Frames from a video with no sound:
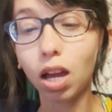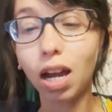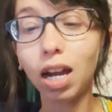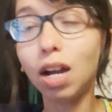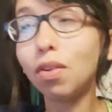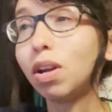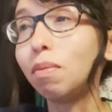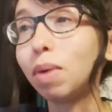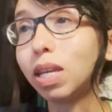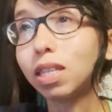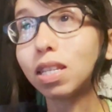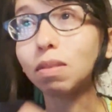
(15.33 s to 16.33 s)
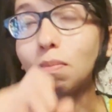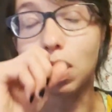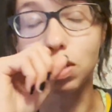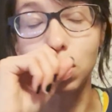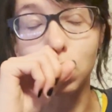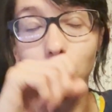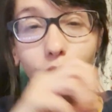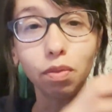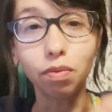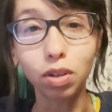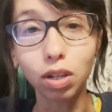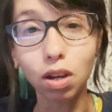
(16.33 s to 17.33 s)
I already made this message on a
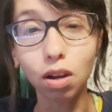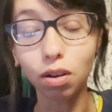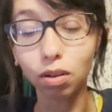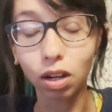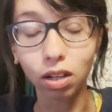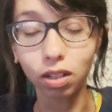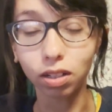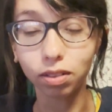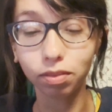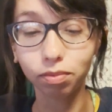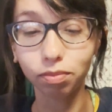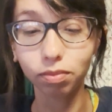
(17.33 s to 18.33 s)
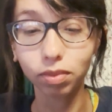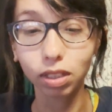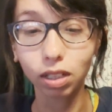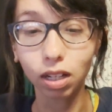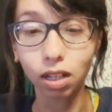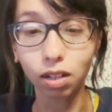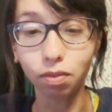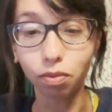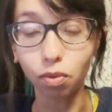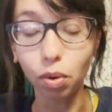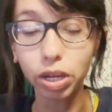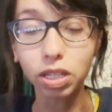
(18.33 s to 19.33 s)
video, on a, on a
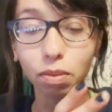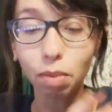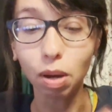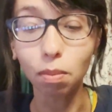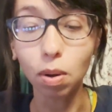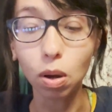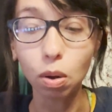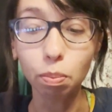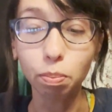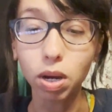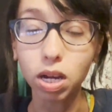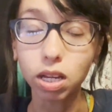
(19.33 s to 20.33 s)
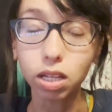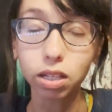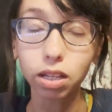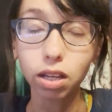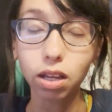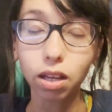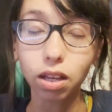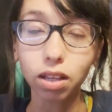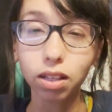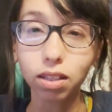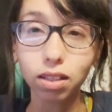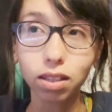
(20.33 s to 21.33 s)
voice memo, but
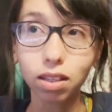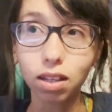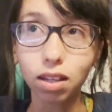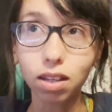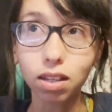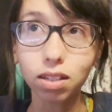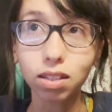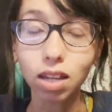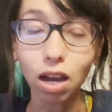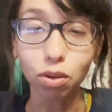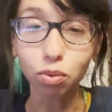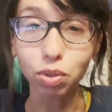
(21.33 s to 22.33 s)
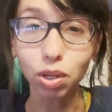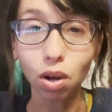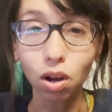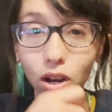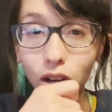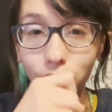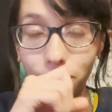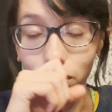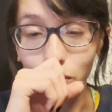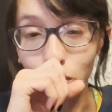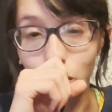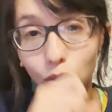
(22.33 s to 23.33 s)
the sound was off
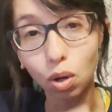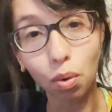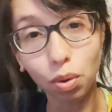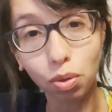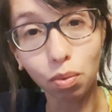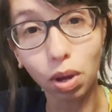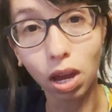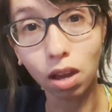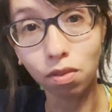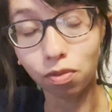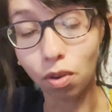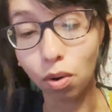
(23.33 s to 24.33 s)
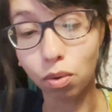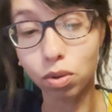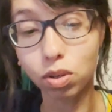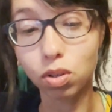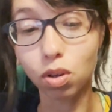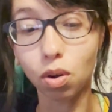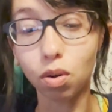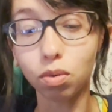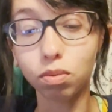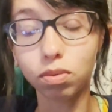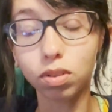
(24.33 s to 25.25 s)
and it was going through a headphone so